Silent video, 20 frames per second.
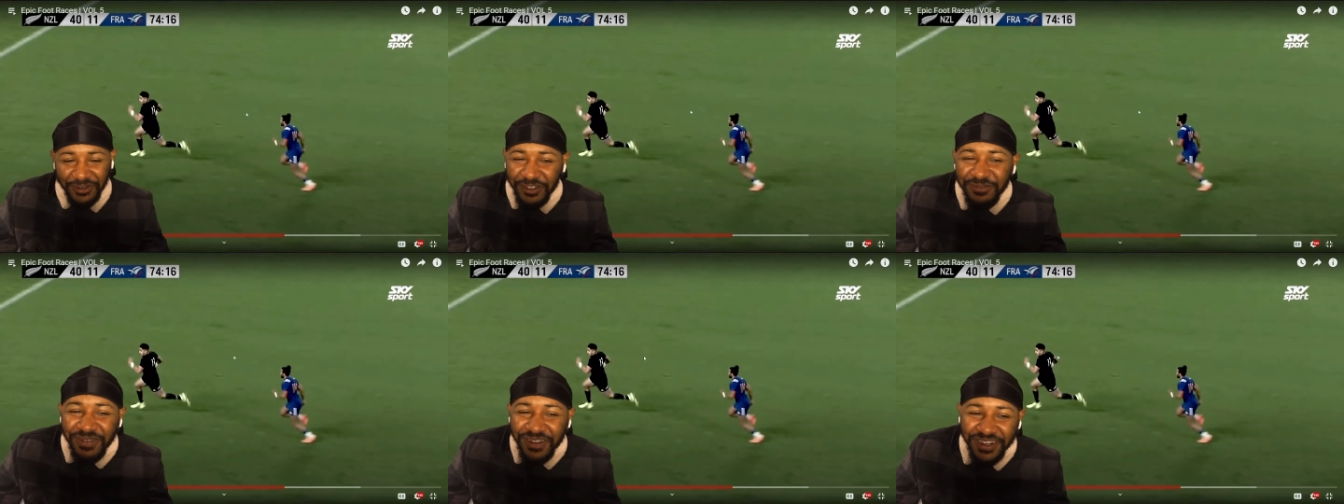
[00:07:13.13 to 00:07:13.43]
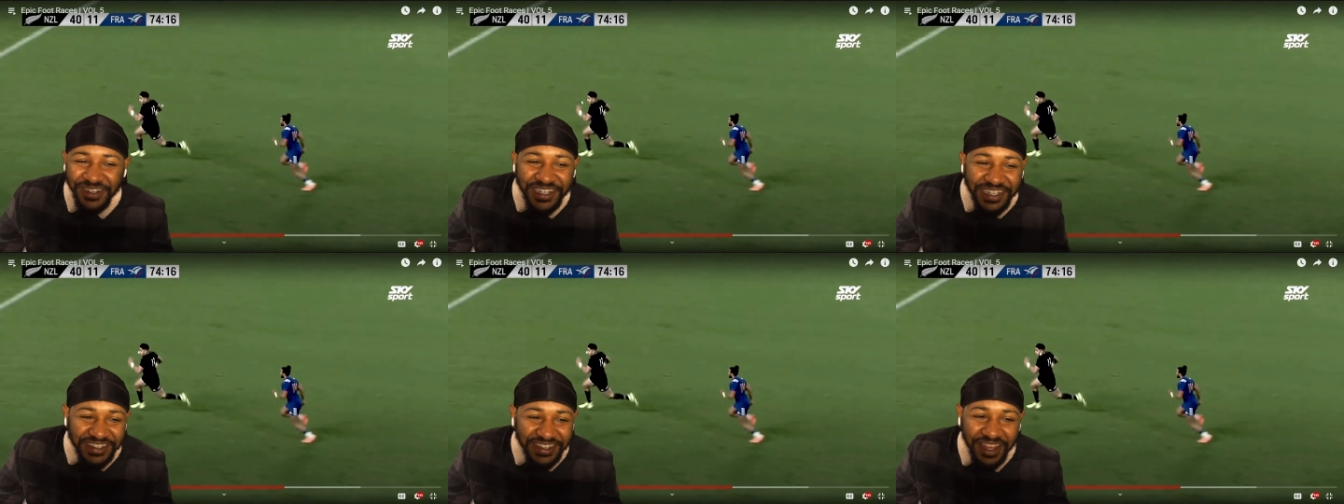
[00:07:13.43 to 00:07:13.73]
You
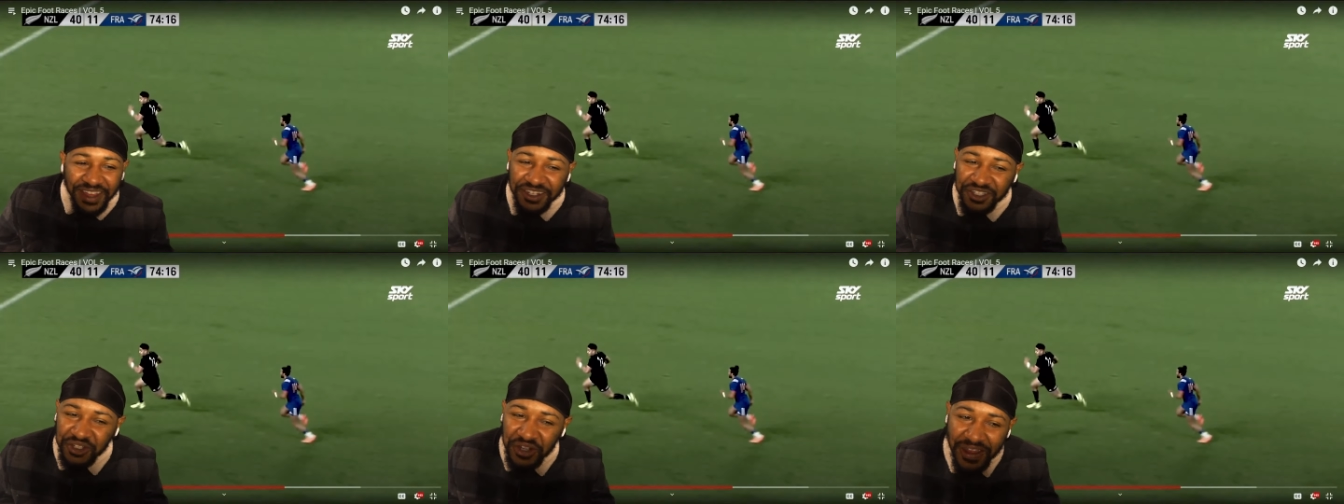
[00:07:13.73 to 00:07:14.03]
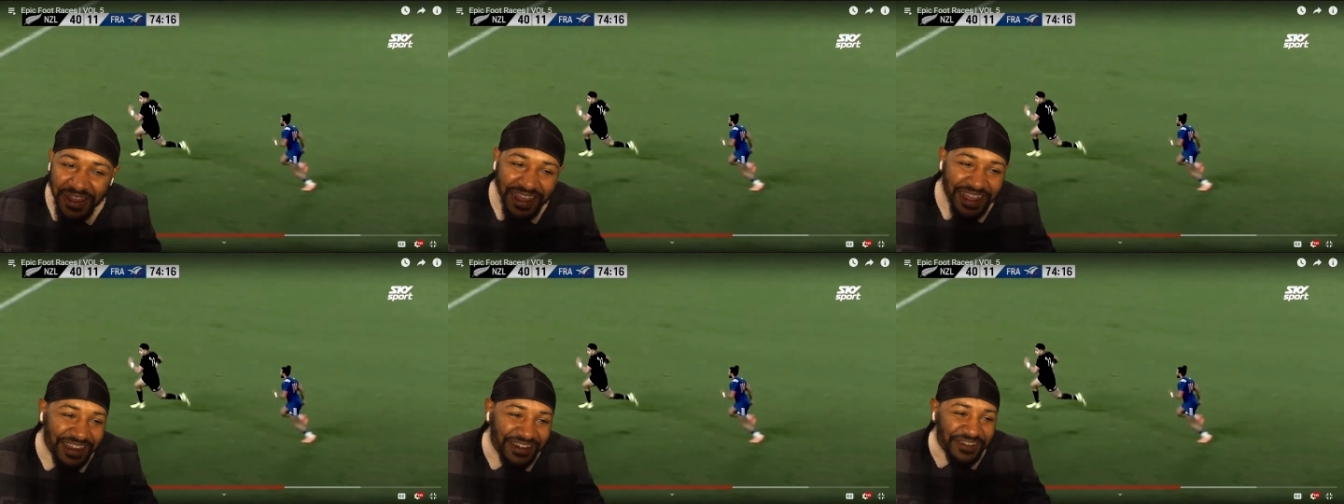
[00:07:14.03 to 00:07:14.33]
better get that
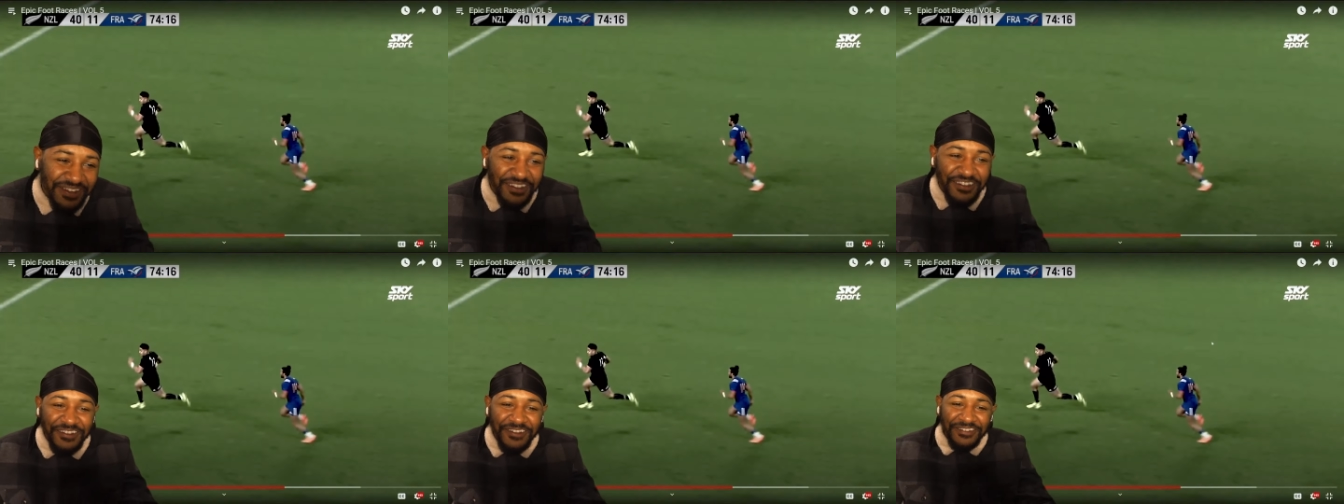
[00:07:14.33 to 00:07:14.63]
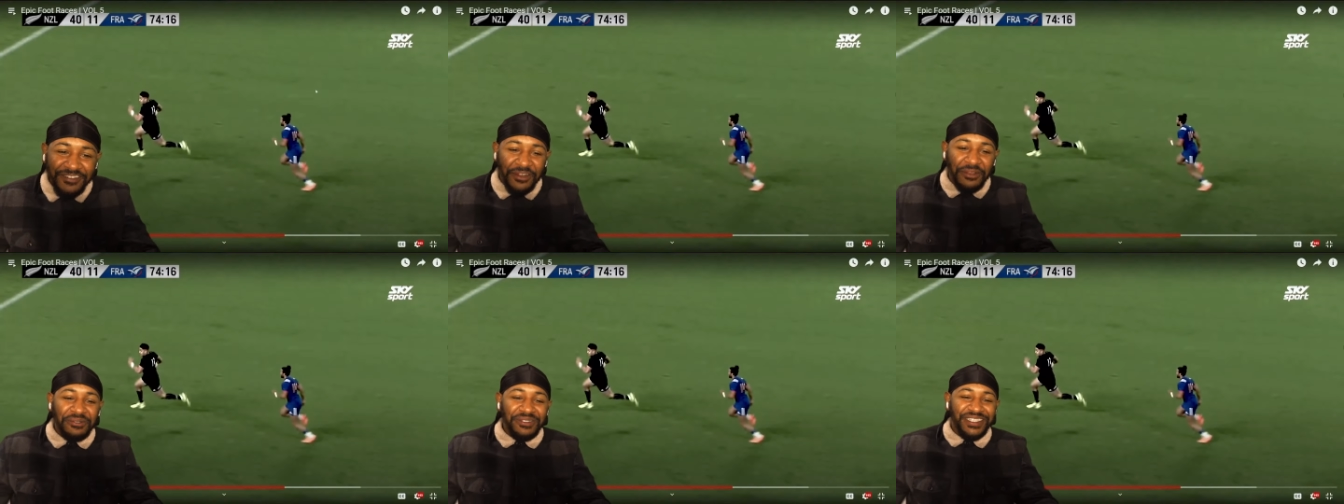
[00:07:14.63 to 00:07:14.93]
try,
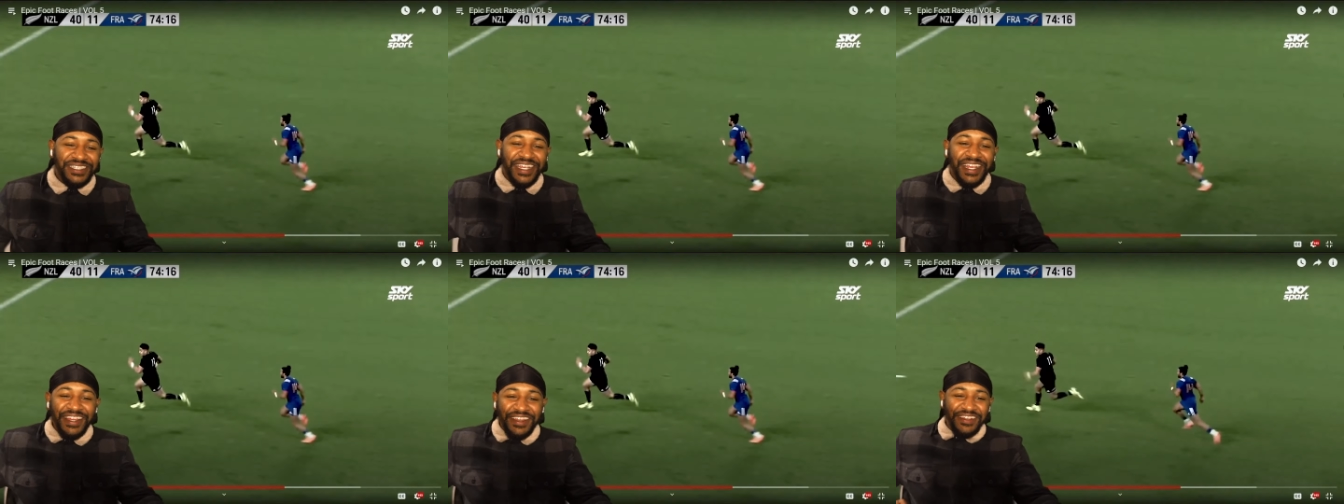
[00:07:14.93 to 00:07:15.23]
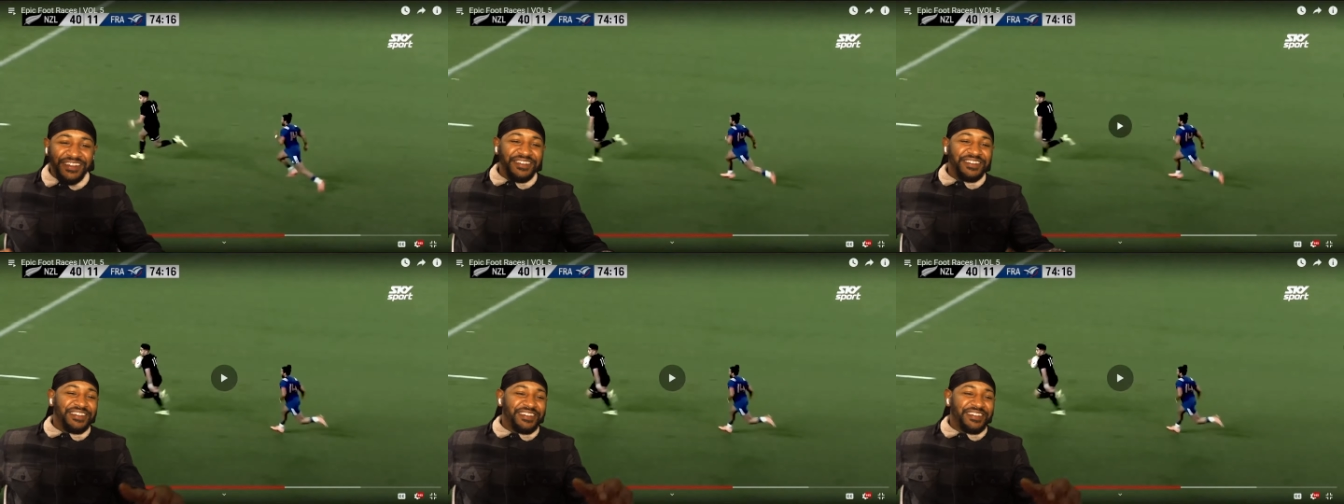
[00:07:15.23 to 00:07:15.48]
dog. Don't sell.